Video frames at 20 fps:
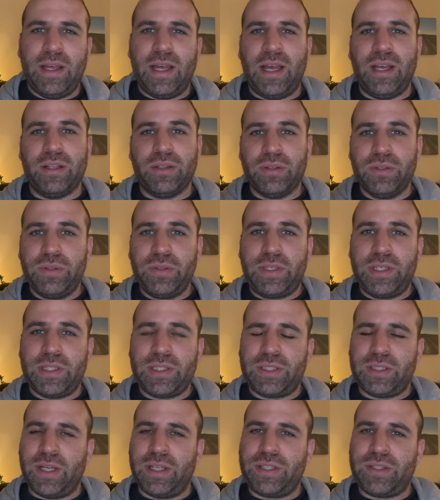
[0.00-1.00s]
And
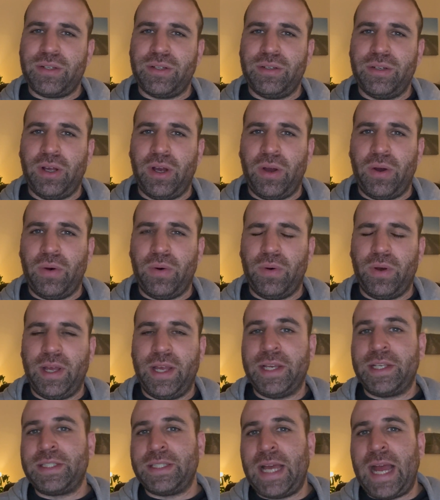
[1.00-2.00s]
Lukas lets her know
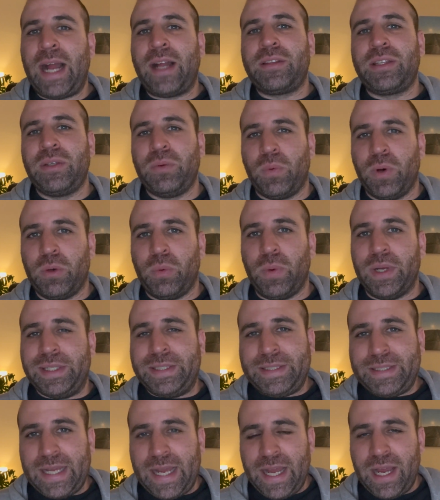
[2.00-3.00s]
exactly what
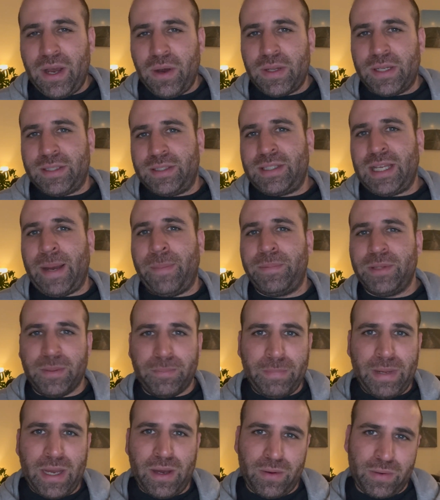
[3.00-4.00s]
went down at the top of the
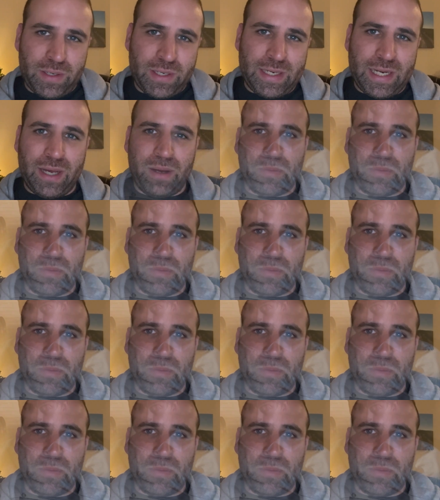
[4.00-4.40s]
mountain and how